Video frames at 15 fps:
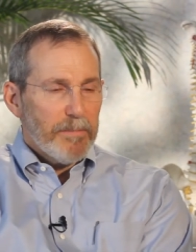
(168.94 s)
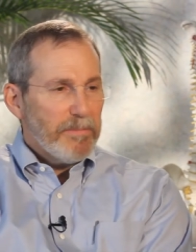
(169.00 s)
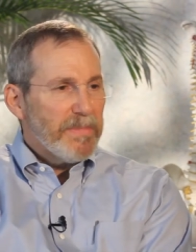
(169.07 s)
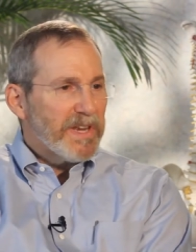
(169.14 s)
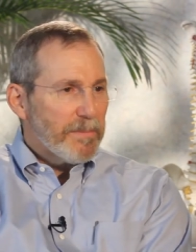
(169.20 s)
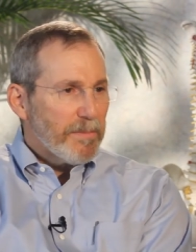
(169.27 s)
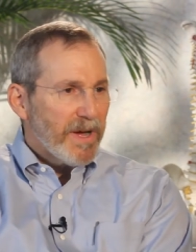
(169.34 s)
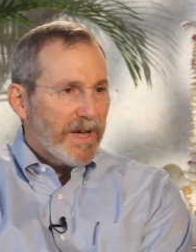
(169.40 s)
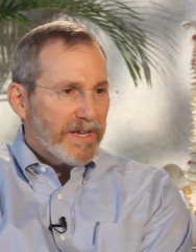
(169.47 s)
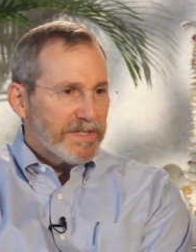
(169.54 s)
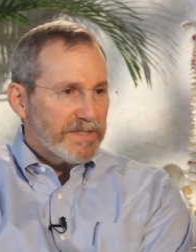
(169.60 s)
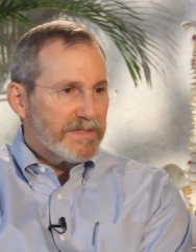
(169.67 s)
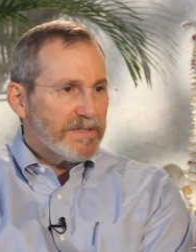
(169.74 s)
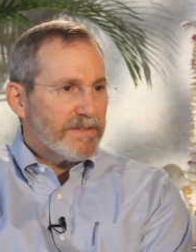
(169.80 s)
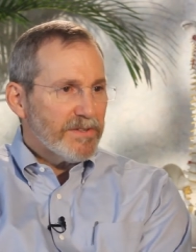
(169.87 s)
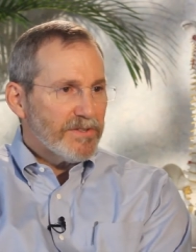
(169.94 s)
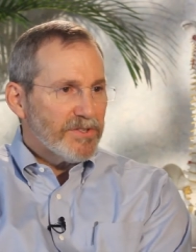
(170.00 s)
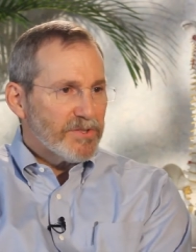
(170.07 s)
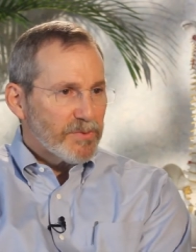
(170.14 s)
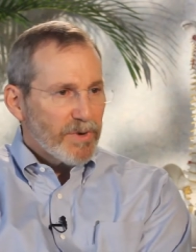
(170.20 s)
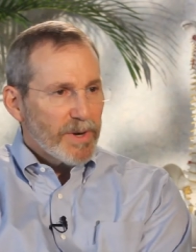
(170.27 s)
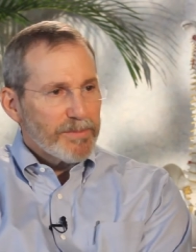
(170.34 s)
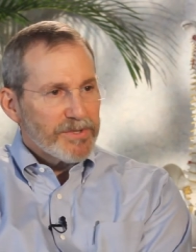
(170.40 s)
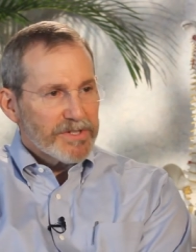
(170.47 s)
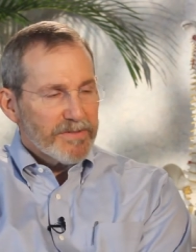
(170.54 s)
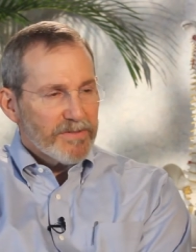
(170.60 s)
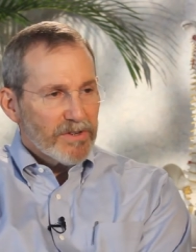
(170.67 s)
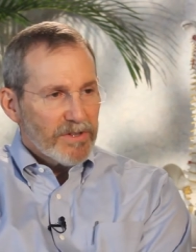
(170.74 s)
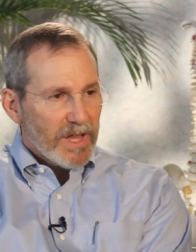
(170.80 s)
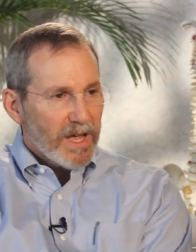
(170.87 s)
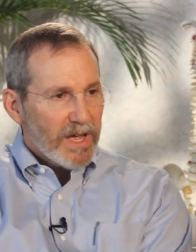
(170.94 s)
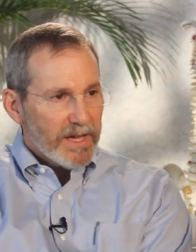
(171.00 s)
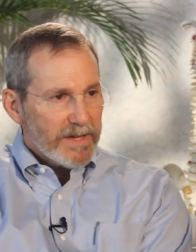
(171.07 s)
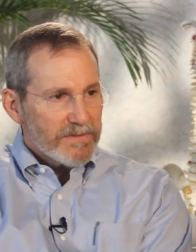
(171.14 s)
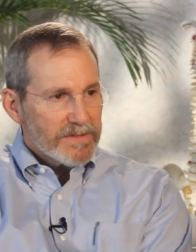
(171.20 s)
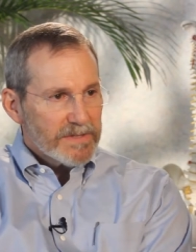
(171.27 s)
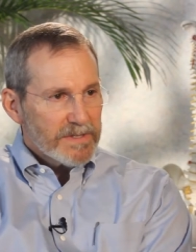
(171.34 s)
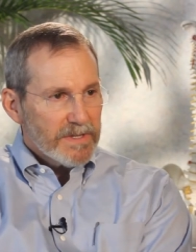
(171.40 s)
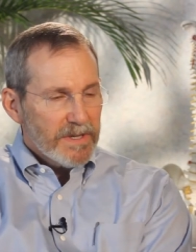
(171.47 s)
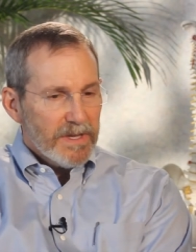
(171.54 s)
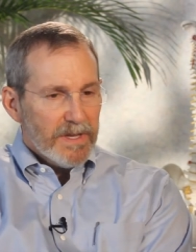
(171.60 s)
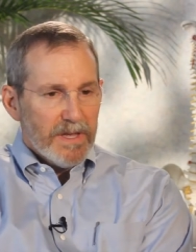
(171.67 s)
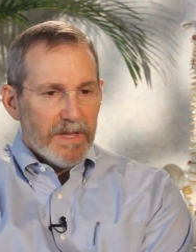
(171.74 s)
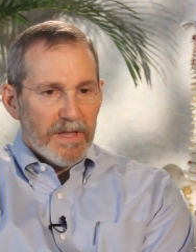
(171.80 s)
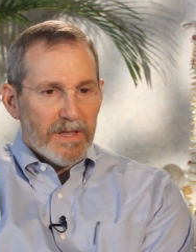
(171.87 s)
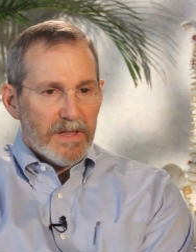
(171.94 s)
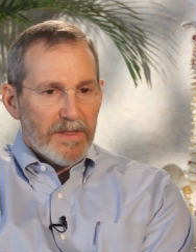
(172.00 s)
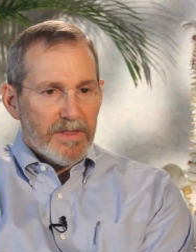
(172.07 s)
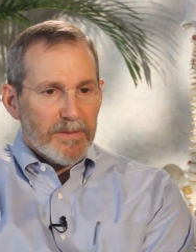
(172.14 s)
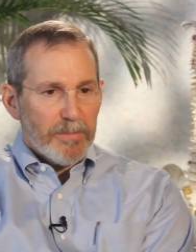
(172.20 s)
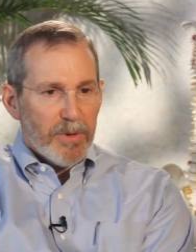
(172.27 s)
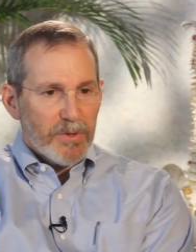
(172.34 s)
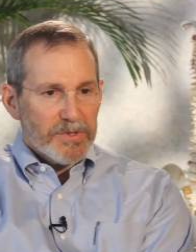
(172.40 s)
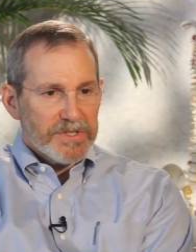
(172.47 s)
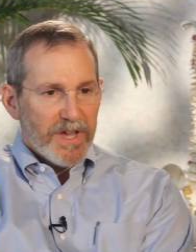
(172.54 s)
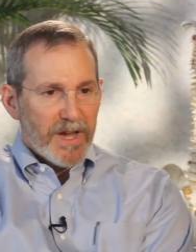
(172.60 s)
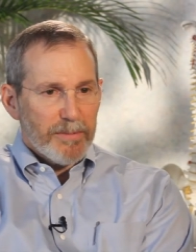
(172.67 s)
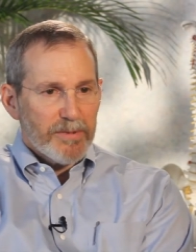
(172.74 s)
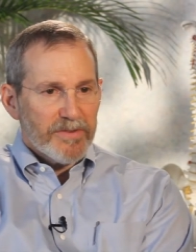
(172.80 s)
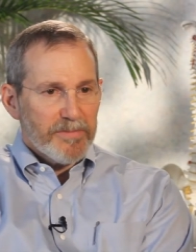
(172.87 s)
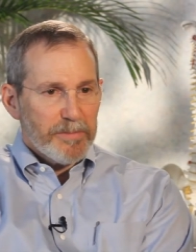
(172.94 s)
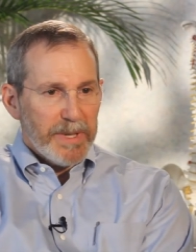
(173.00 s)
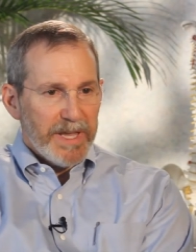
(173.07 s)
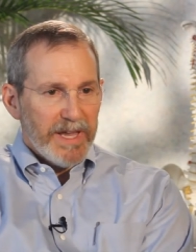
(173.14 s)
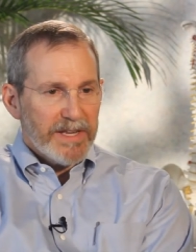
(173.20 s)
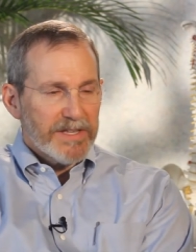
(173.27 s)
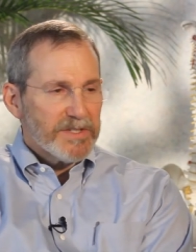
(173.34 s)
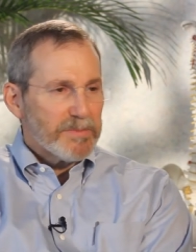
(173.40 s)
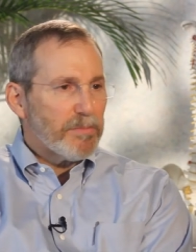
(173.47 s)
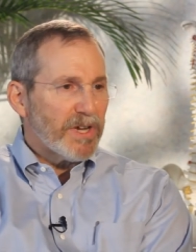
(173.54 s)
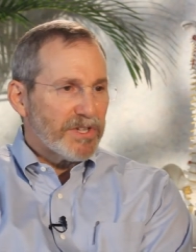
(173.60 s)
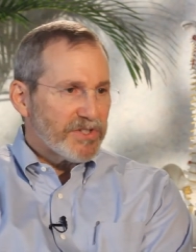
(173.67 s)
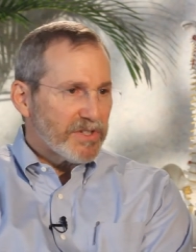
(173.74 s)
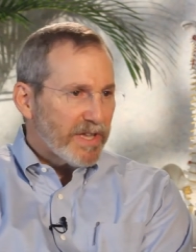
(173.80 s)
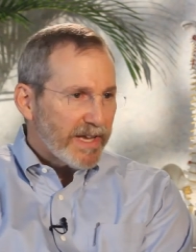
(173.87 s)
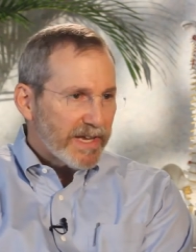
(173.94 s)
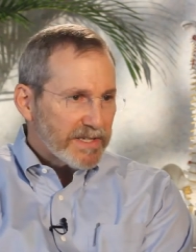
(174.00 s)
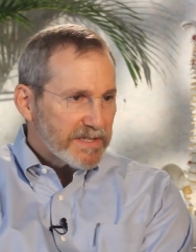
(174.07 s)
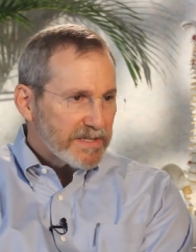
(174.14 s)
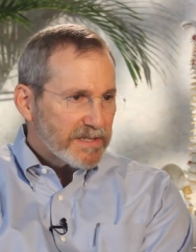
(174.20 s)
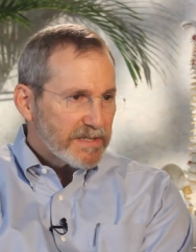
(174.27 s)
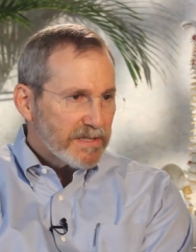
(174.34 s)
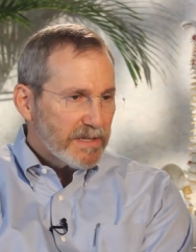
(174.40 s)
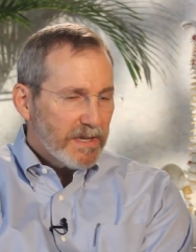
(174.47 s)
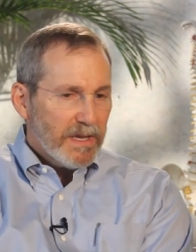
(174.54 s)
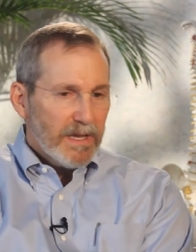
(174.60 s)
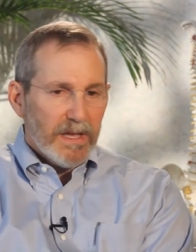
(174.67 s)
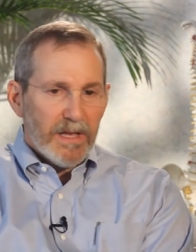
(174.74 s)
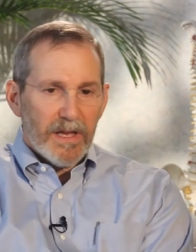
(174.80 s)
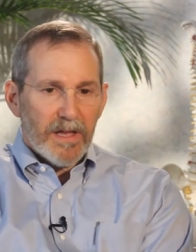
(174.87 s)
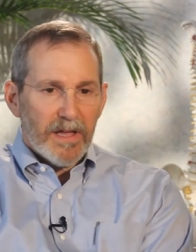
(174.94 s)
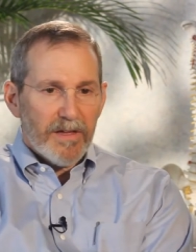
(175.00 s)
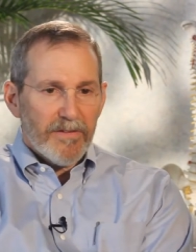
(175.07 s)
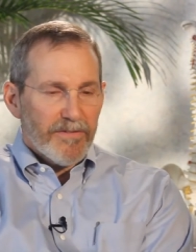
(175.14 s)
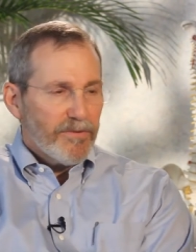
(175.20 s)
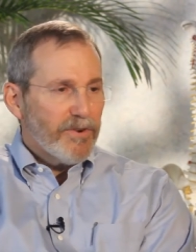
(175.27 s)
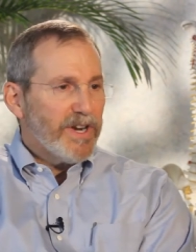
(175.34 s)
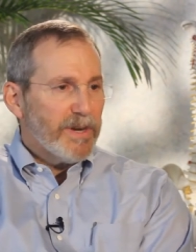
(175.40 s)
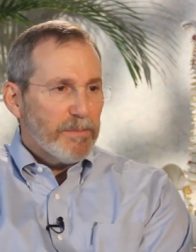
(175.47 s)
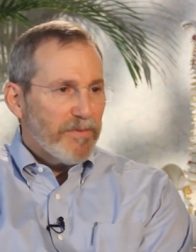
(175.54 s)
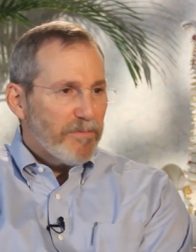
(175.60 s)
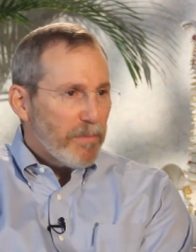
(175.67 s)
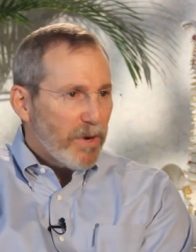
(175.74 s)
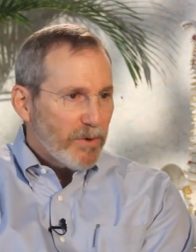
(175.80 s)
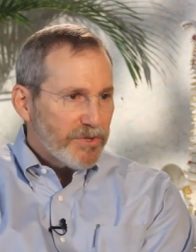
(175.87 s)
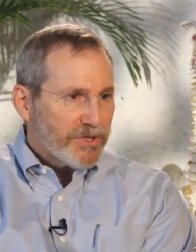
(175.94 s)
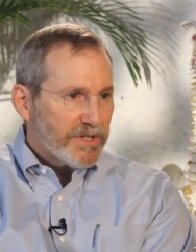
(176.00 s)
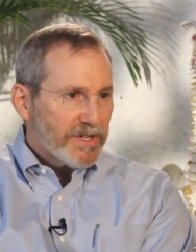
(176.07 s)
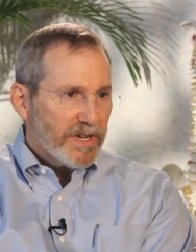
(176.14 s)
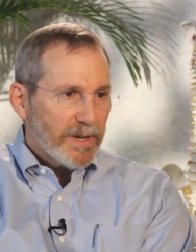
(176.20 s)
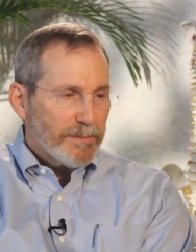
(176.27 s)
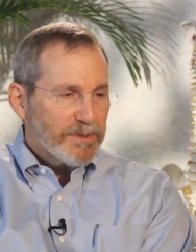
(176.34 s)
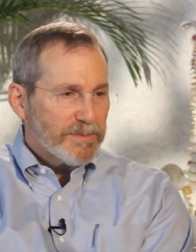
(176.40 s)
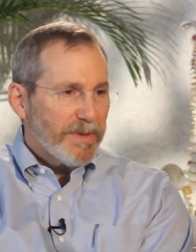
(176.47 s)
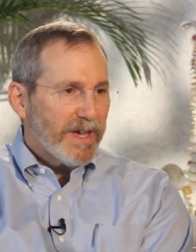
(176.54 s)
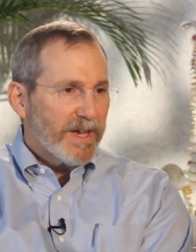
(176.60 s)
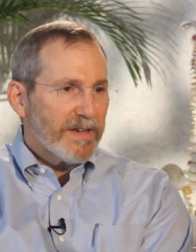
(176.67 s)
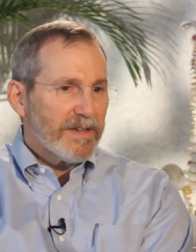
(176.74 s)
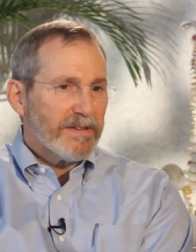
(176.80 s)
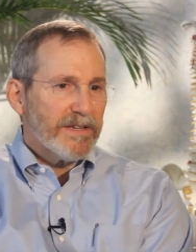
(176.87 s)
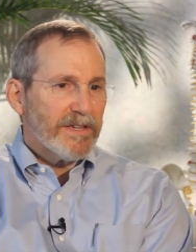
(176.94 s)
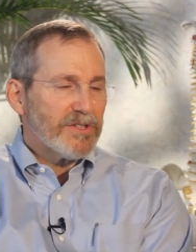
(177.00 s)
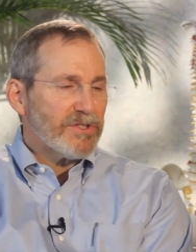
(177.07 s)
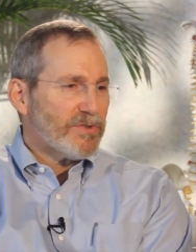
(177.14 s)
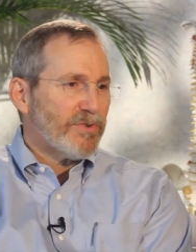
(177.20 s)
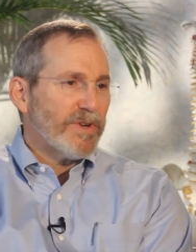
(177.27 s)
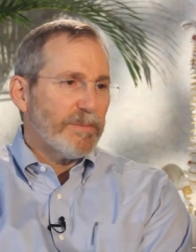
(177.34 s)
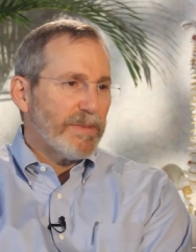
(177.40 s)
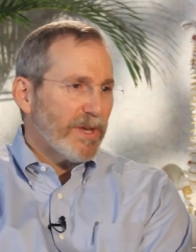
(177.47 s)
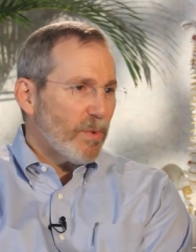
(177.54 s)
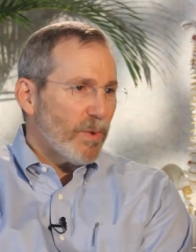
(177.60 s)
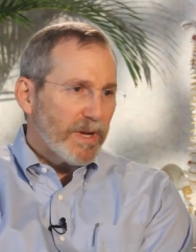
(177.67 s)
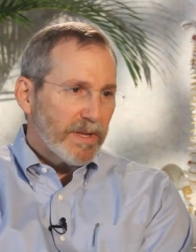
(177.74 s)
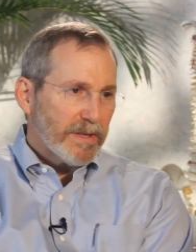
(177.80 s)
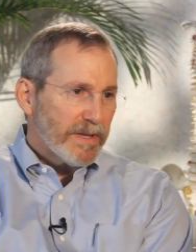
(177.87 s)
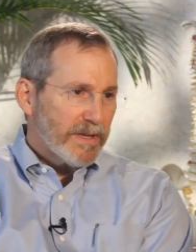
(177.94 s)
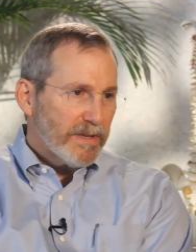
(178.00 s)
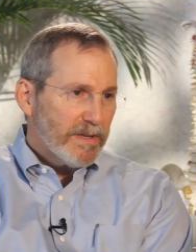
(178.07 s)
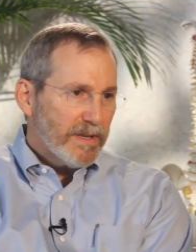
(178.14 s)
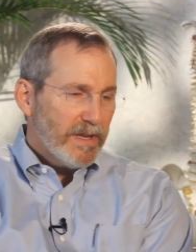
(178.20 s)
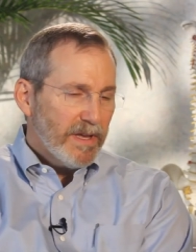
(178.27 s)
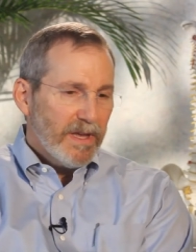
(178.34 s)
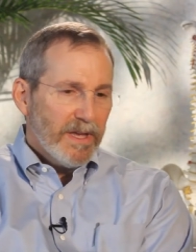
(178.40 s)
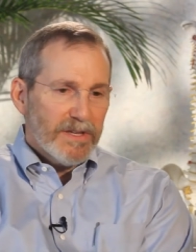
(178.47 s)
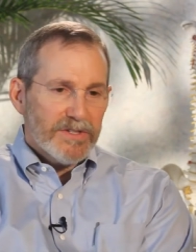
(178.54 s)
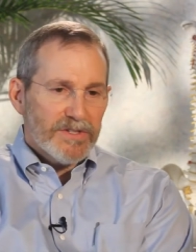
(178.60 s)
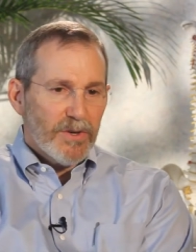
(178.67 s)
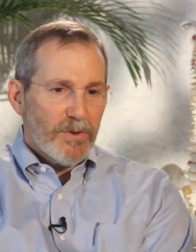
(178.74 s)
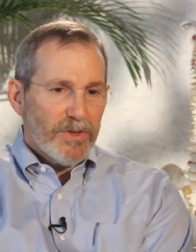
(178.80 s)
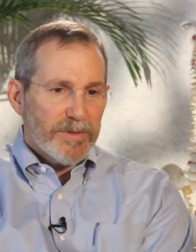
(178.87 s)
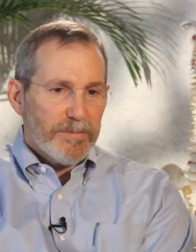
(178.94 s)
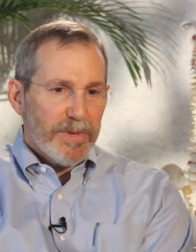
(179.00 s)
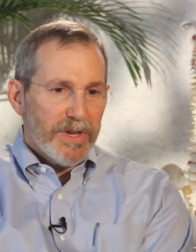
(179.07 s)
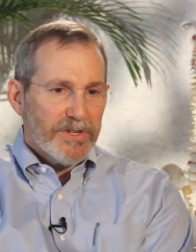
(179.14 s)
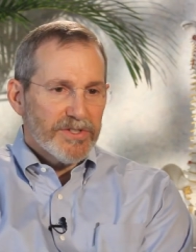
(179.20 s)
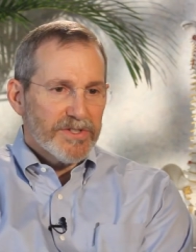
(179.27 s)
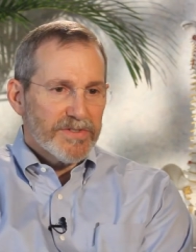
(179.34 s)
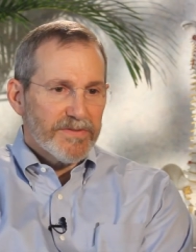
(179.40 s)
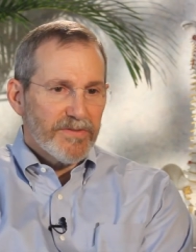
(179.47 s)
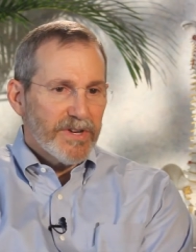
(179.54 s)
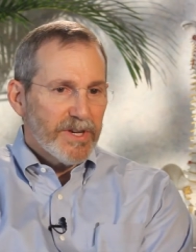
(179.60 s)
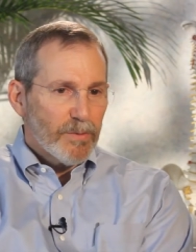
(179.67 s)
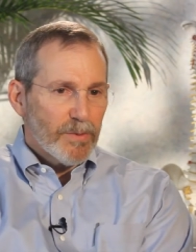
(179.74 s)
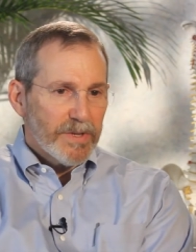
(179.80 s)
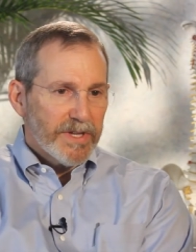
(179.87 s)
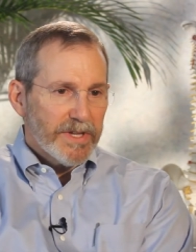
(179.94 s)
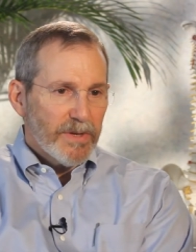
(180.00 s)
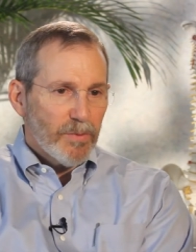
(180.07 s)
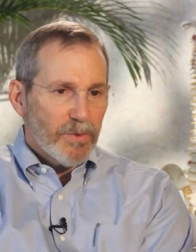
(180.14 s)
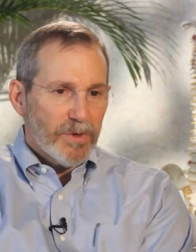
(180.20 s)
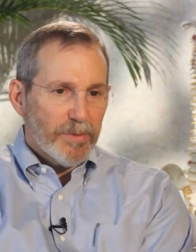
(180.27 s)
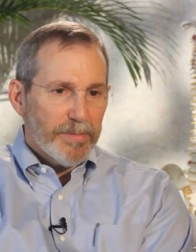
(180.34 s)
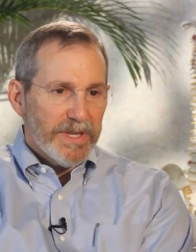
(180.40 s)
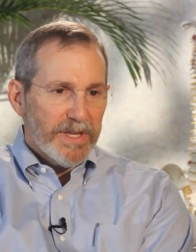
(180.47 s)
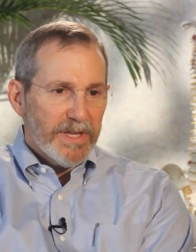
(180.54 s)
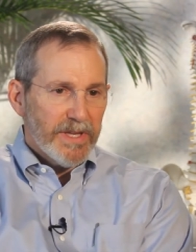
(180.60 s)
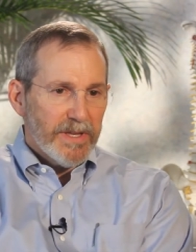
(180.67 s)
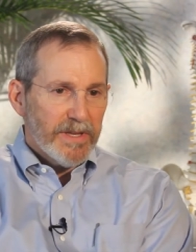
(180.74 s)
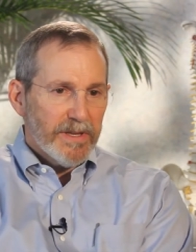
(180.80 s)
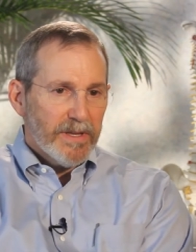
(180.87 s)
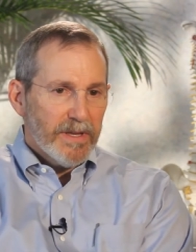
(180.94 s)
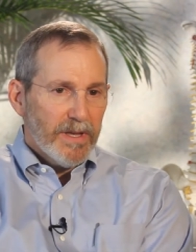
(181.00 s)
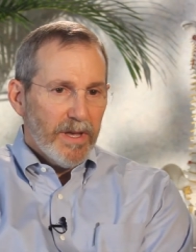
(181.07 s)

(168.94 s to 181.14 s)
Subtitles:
minimized the disruption of their lives. The post-operative pain is much less. Freedom of motion comes back extremely quickly, so that patients frequently will be